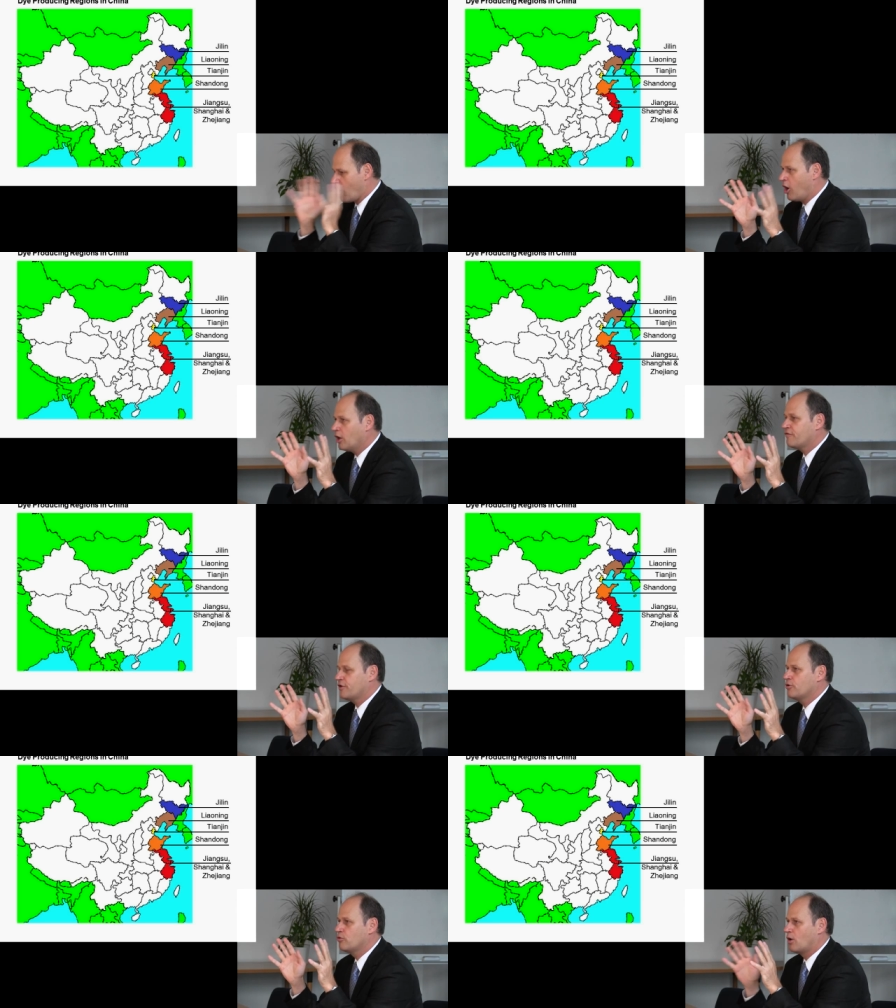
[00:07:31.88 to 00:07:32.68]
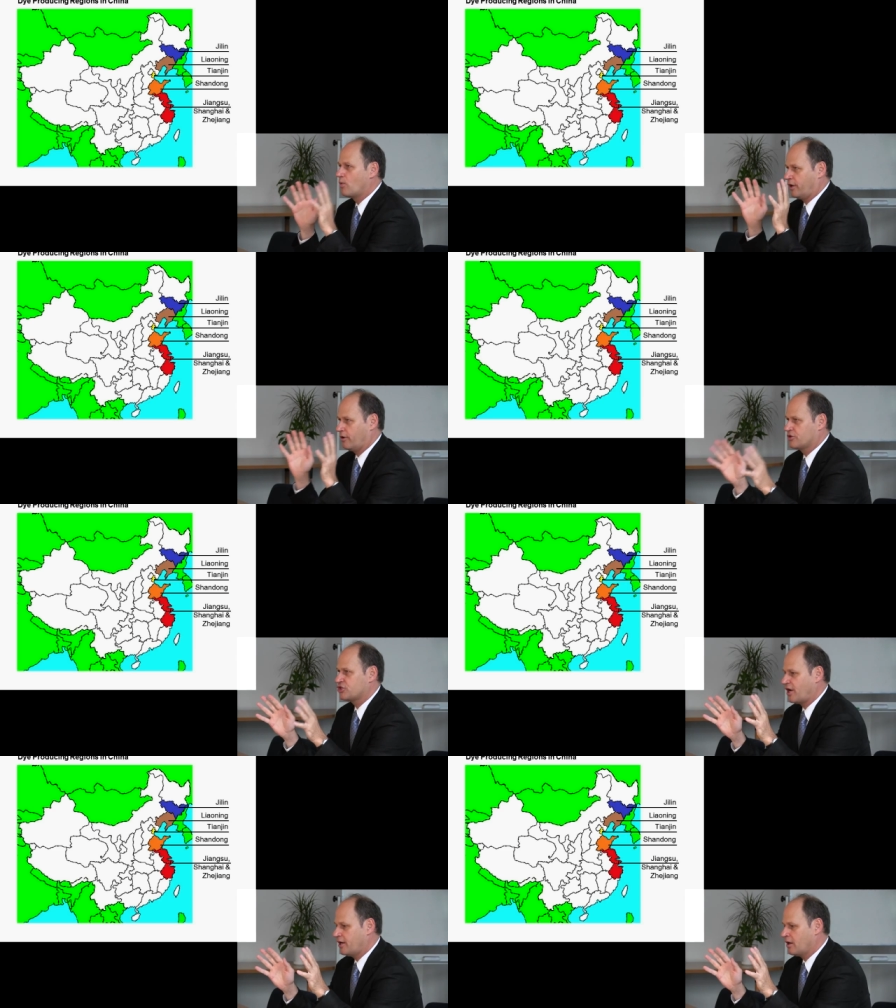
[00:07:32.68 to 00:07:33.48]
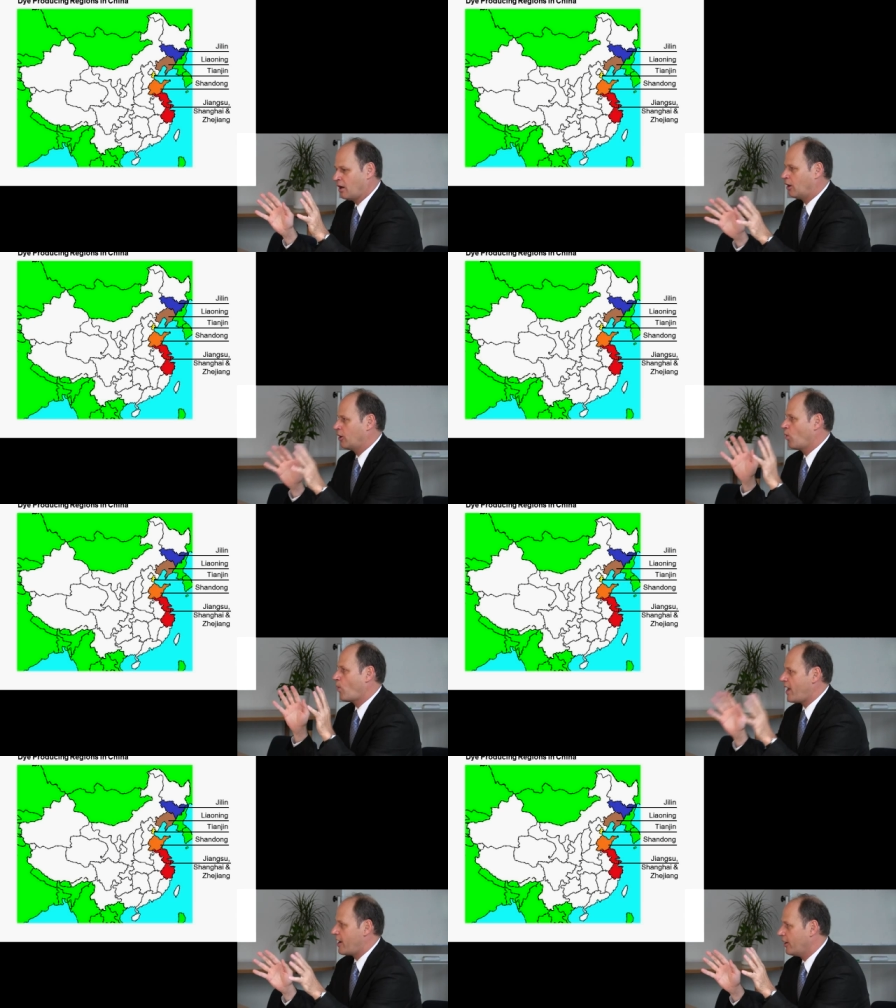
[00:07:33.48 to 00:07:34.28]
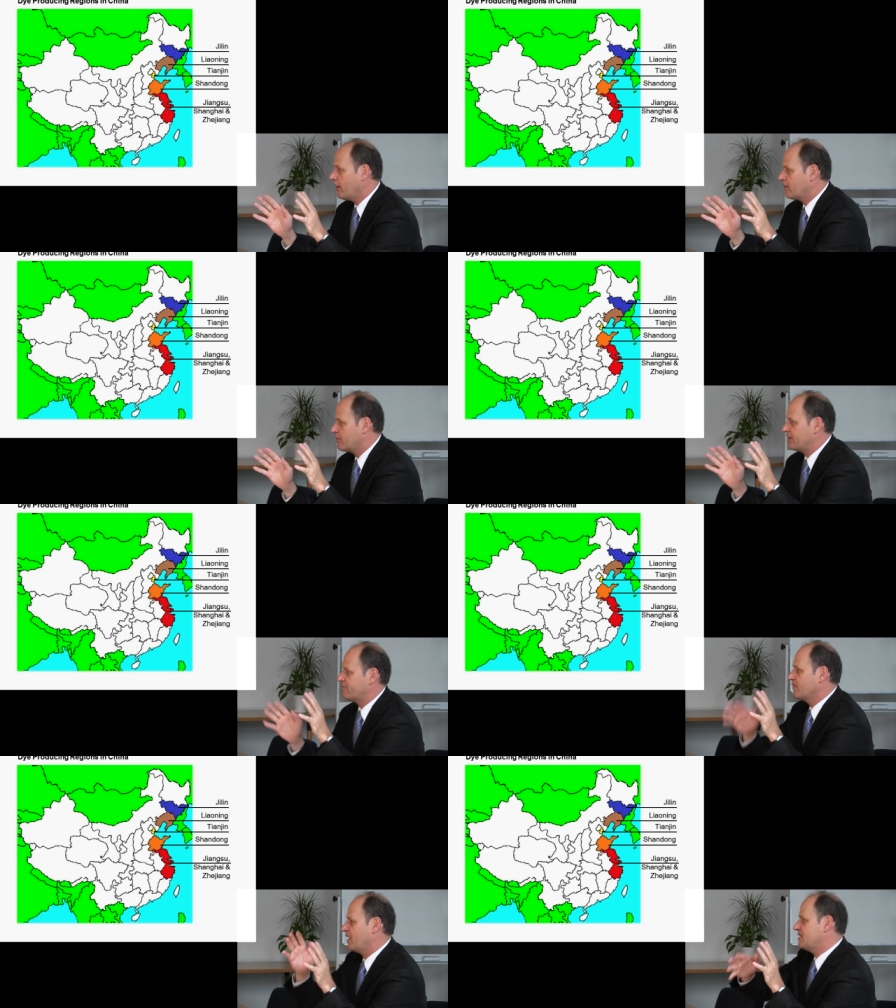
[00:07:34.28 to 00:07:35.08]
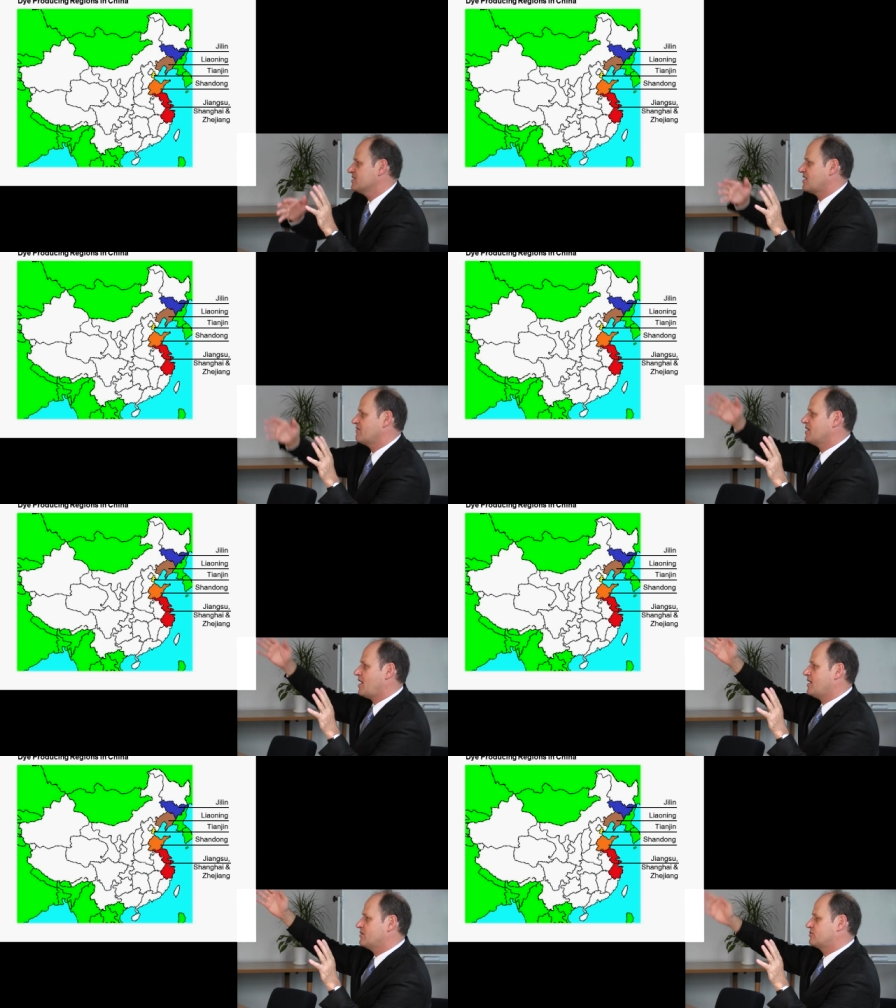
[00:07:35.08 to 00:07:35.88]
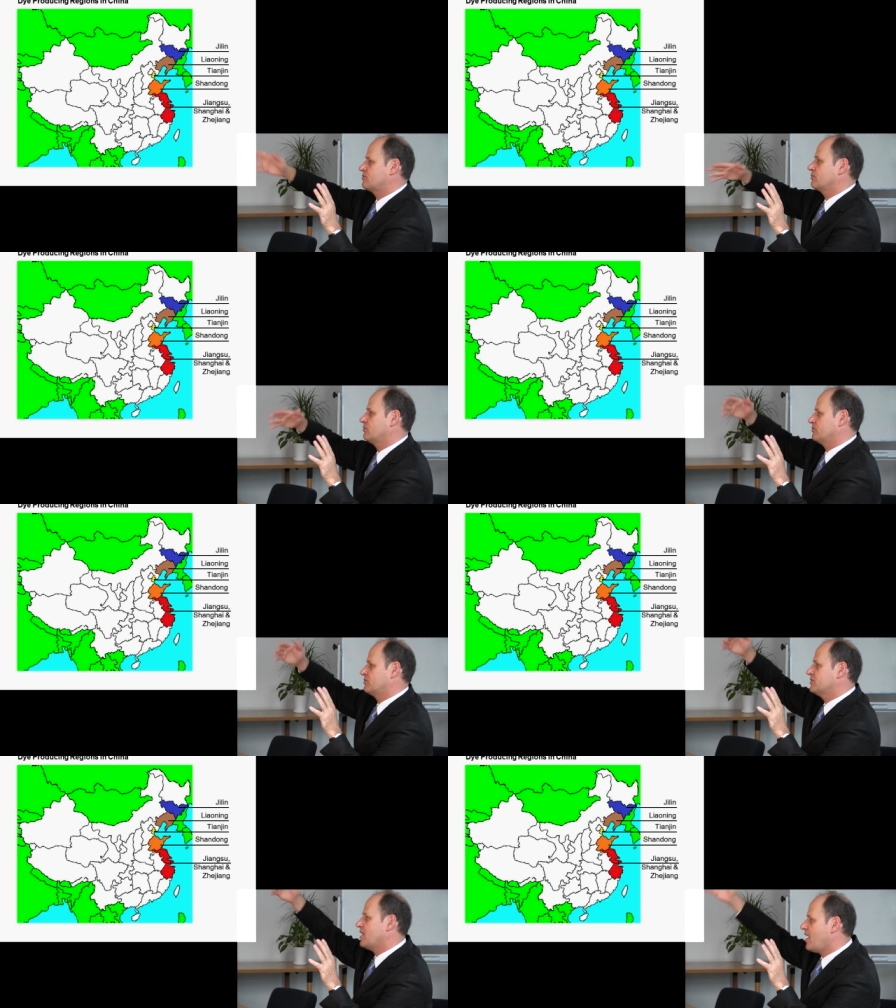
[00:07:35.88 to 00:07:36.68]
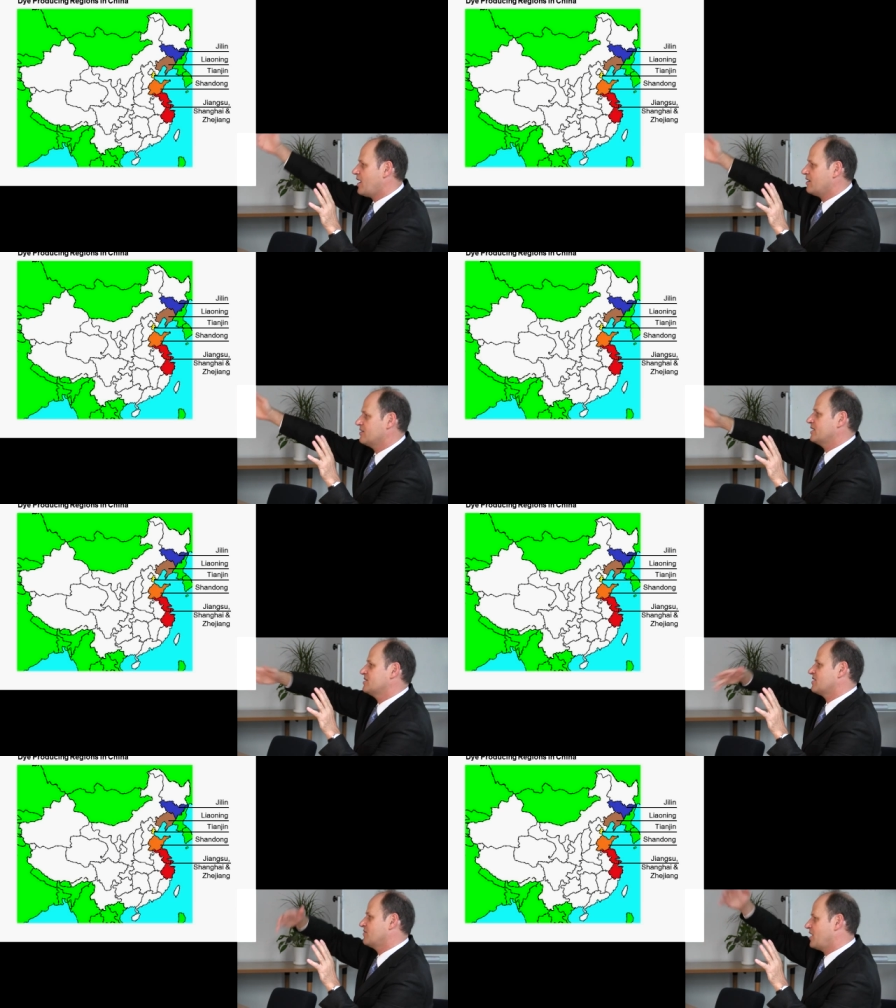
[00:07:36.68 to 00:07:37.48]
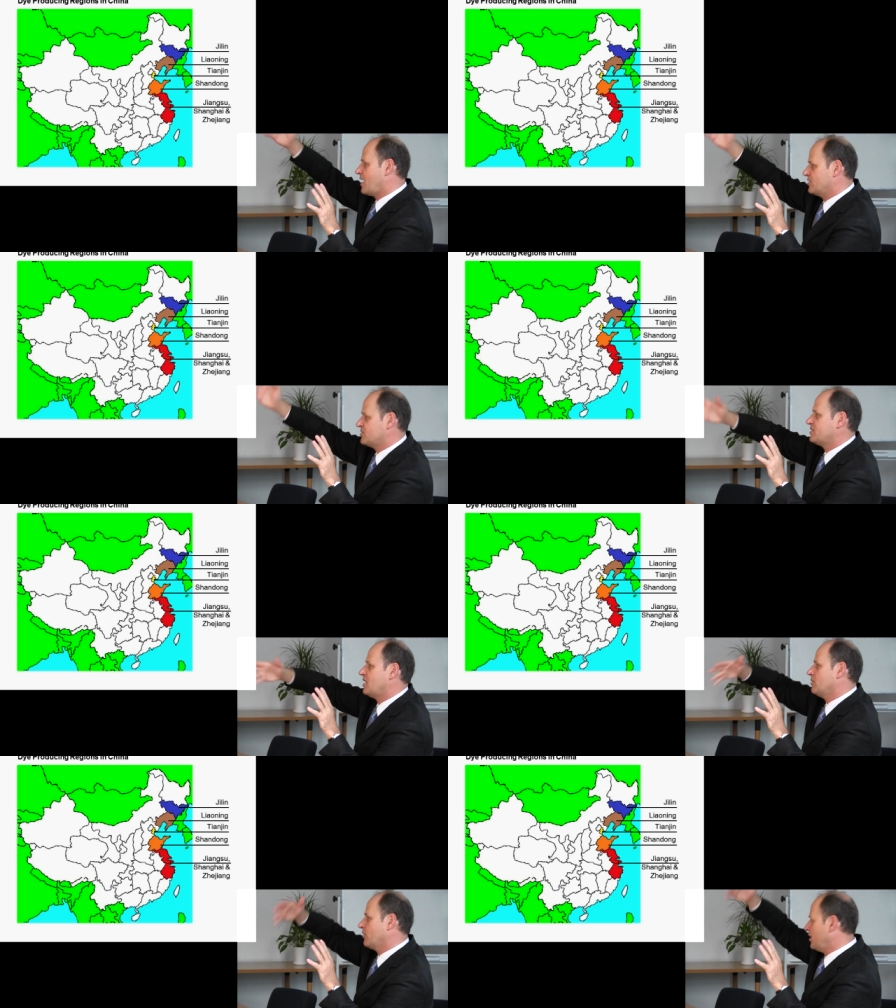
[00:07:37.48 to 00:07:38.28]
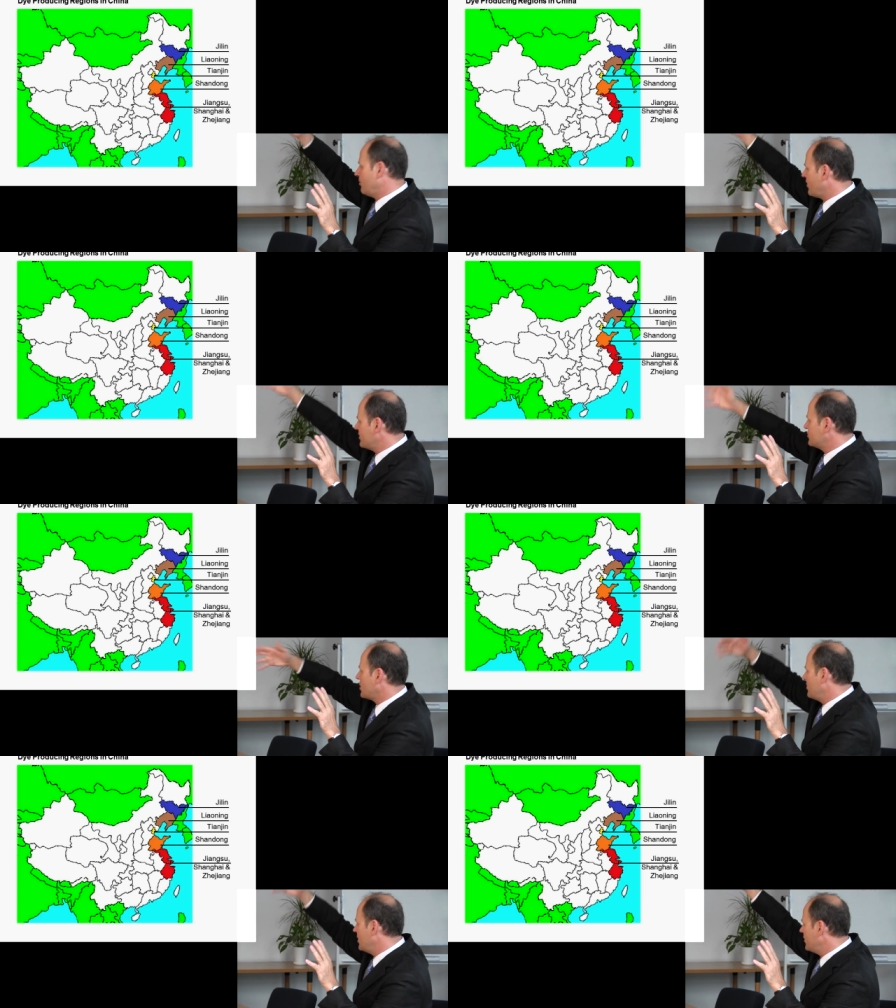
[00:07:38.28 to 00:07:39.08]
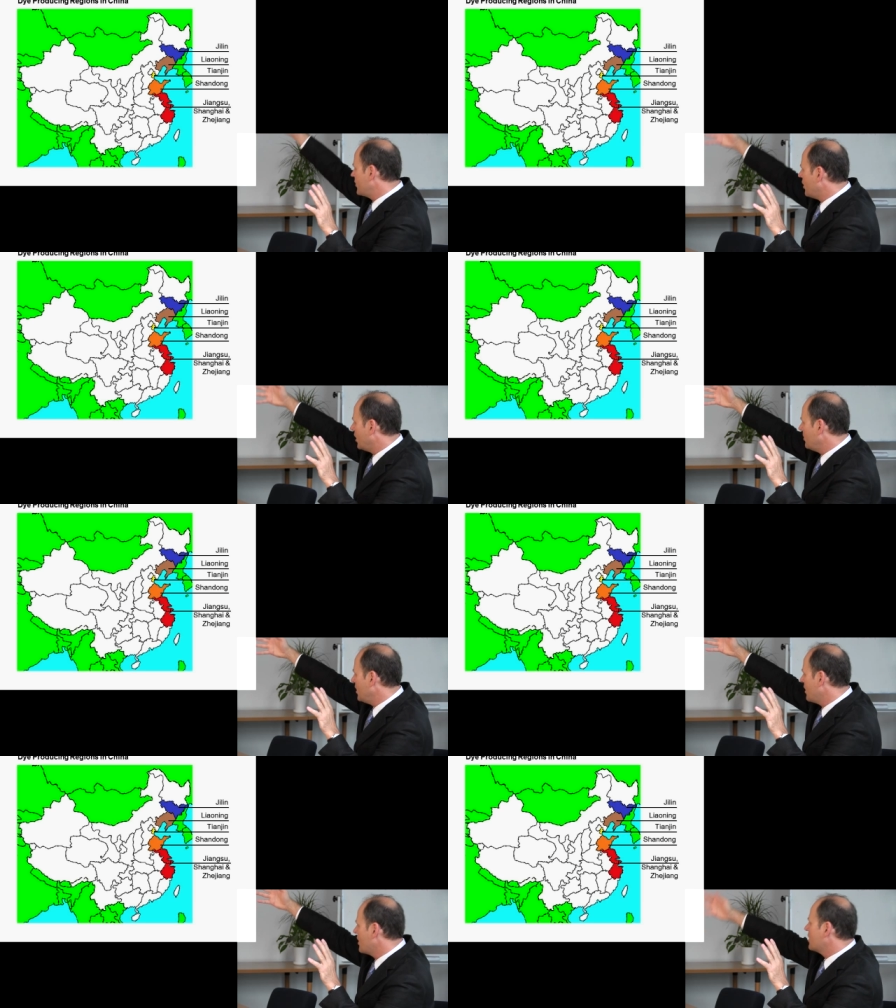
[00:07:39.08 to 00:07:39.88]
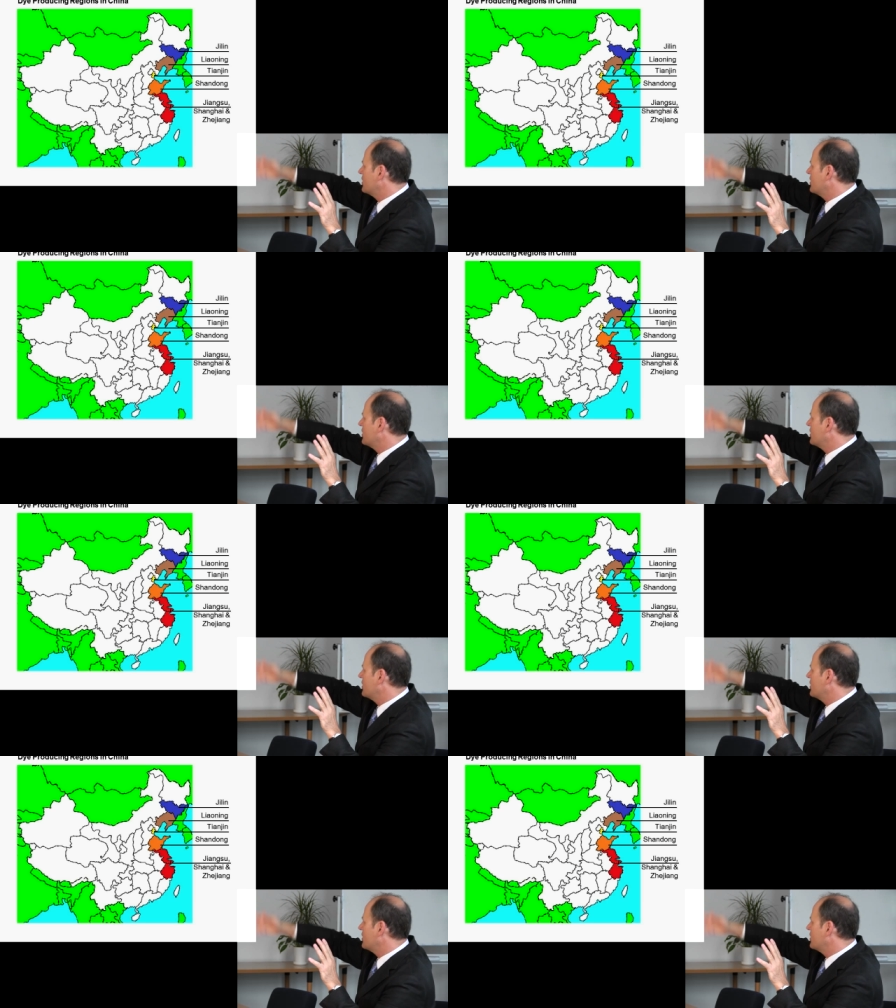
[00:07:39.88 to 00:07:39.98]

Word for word: All of you who are working on China are aware that from 1978 to today, 1978, state-owned enterprises dominated the economy.